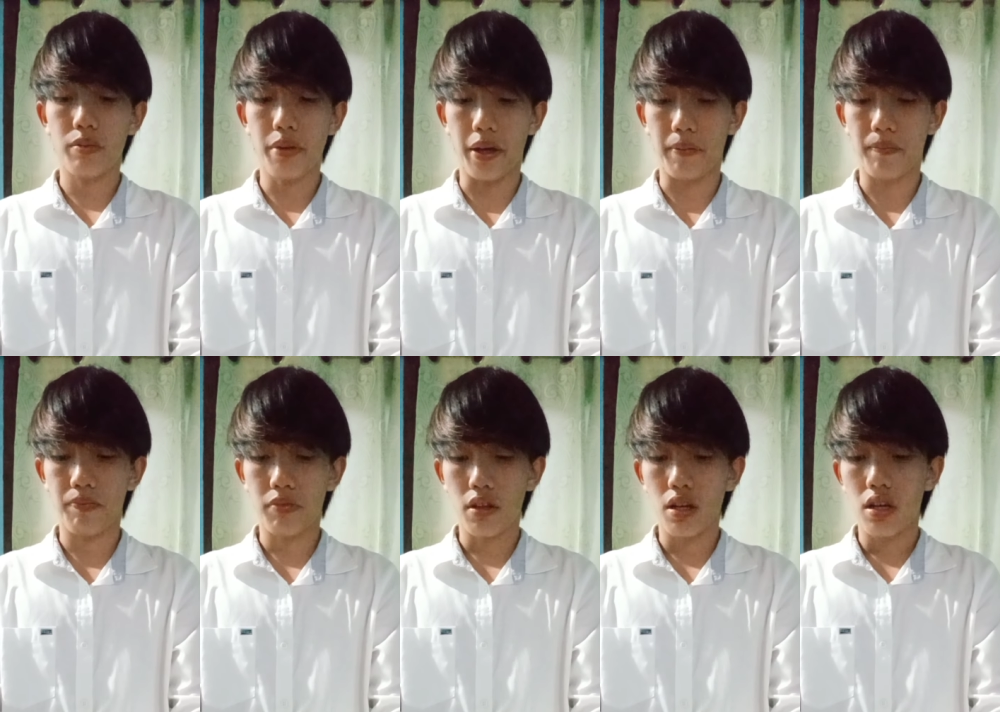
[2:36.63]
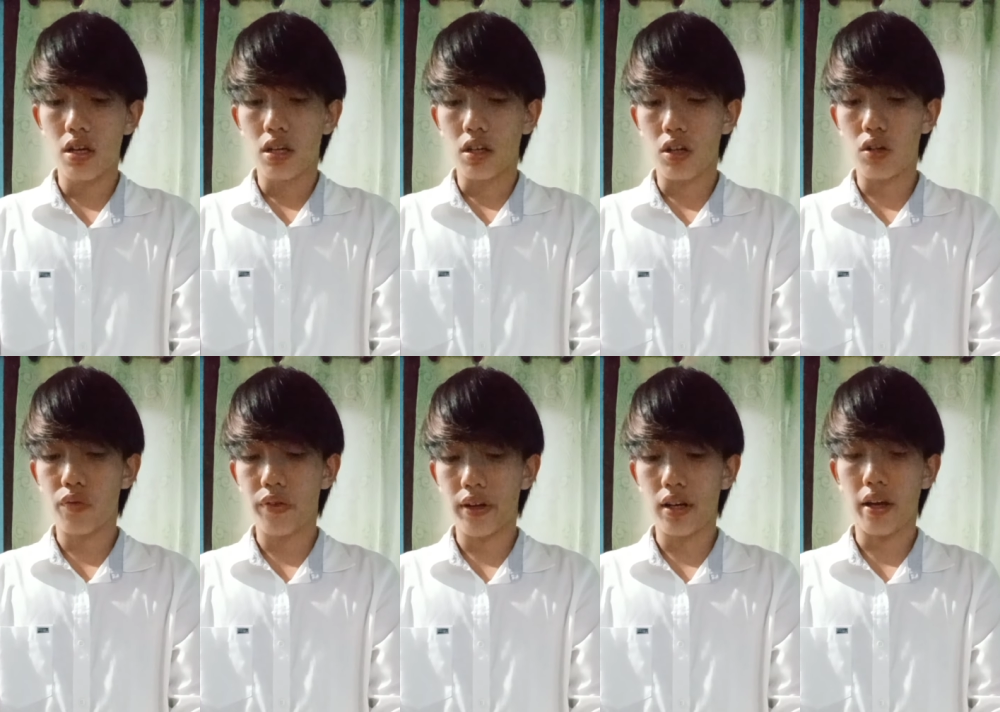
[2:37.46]
Chlorophyll A. In
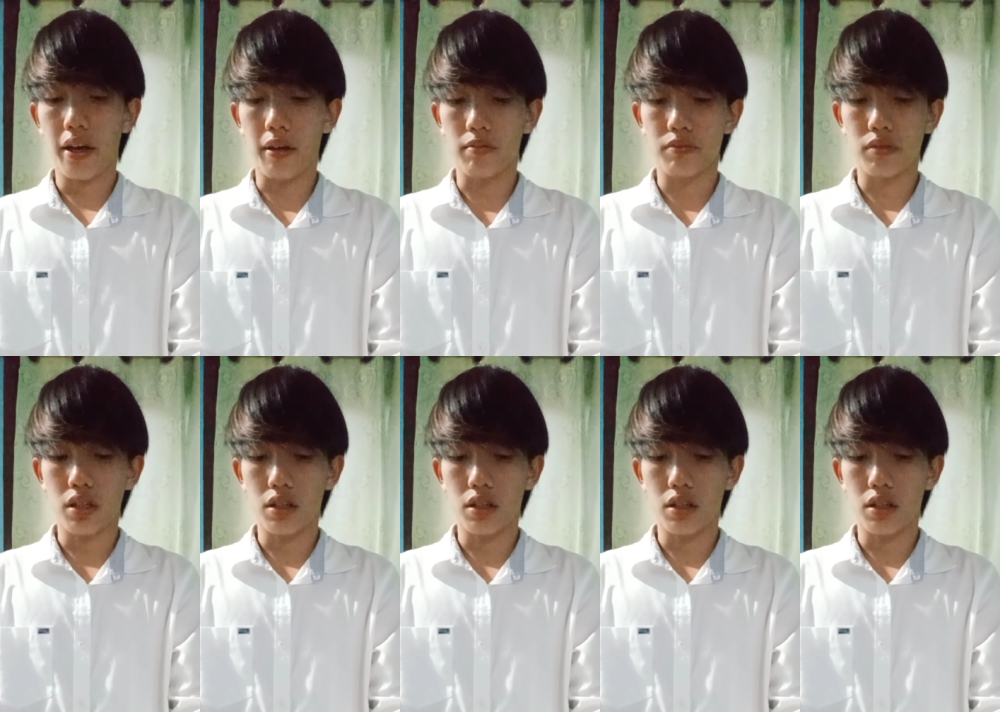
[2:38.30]
chlorophyll A,